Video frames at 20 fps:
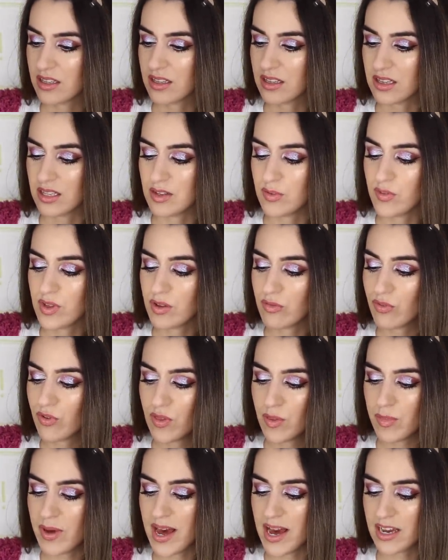Living for
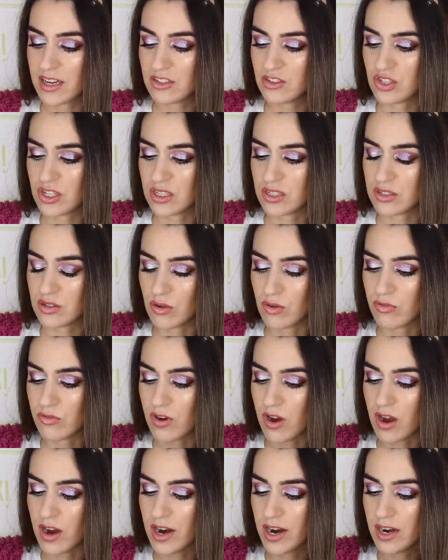the packaging so
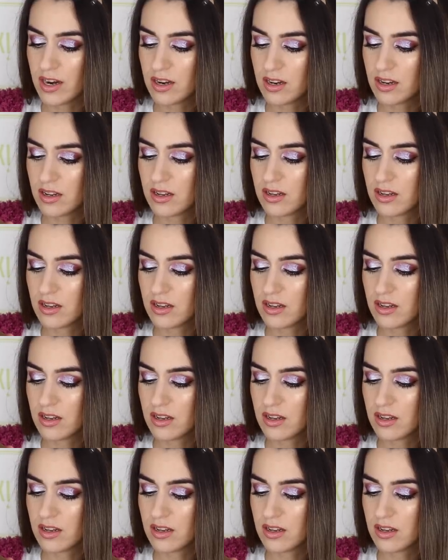far.